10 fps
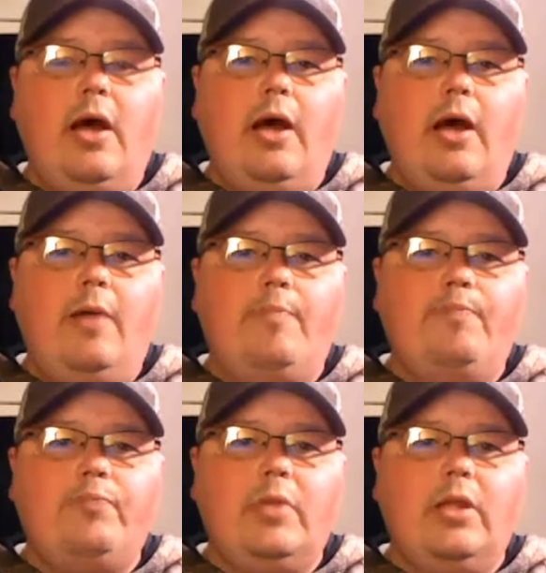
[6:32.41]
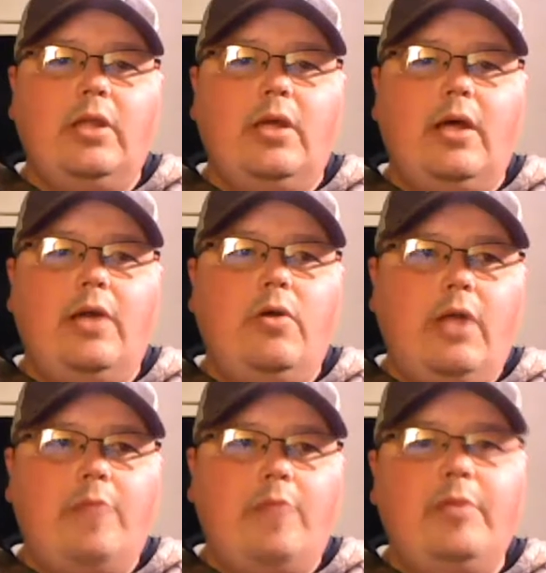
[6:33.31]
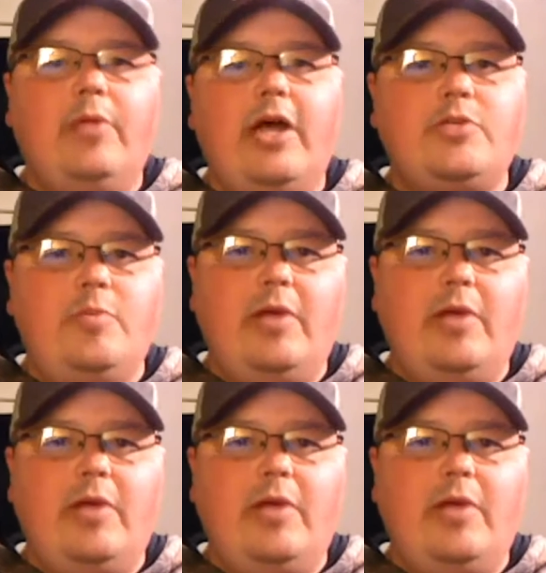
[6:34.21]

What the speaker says: I know a lot of people ask